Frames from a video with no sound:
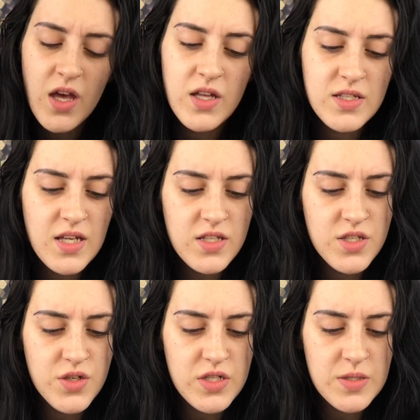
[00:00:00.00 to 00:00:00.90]
It says
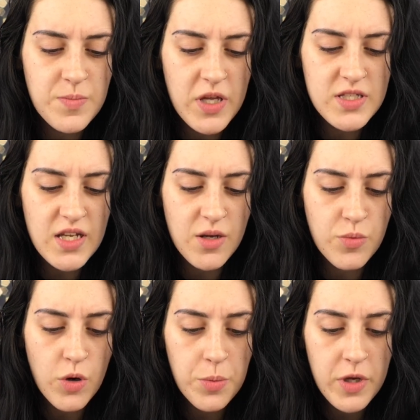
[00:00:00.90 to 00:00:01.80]
to dispense an
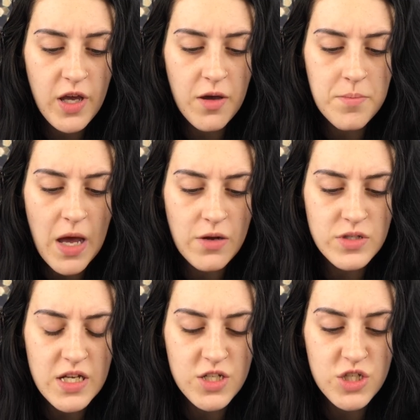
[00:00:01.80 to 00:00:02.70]
appropriate amount
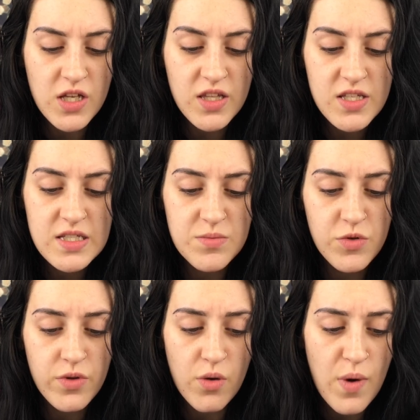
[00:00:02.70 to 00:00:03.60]
and gently
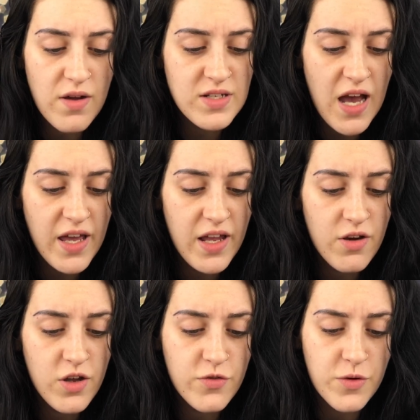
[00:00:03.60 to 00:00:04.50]
smooth around eye
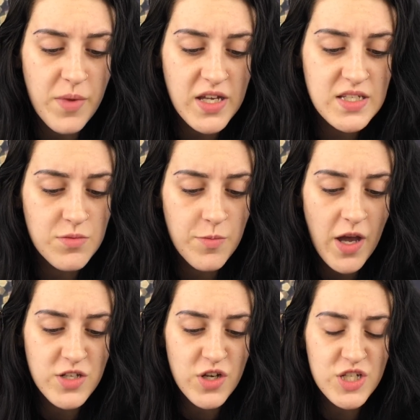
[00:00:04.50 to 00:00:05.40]
area for maximum
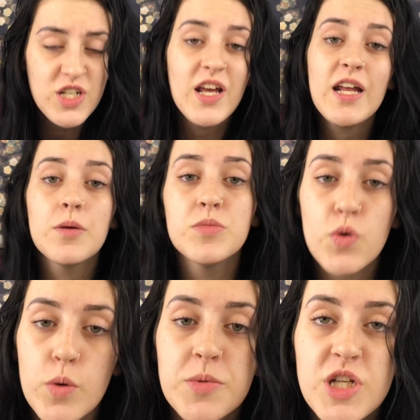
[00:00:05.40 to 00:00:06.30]
hydration and
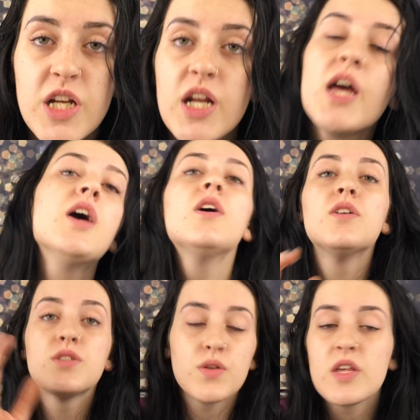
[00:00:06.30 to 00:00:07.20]
absorption.
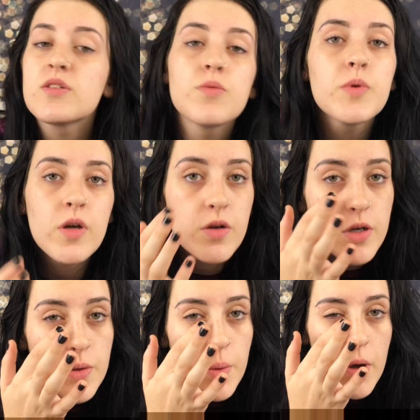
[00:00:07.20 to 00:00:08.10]
So that's what we're gonna
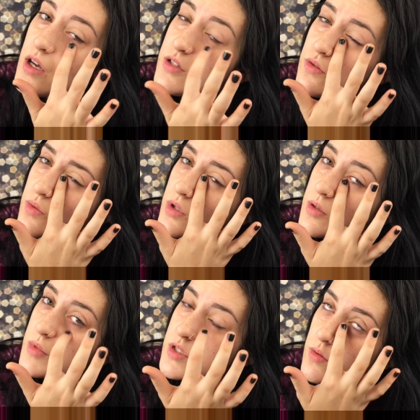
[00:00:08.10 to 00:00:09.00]
do. I do really
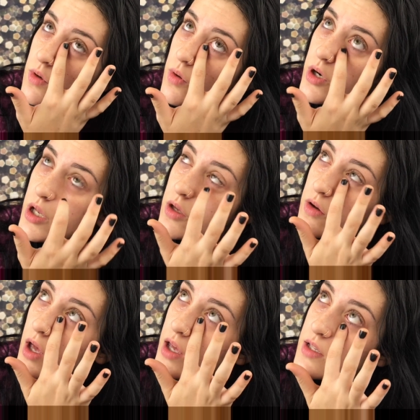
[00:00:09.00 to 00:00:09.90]
miss recording, you
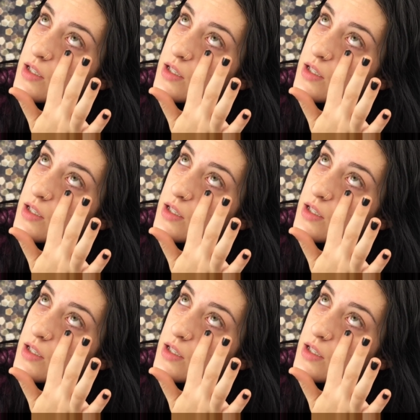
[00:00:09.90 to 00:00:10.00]
guys.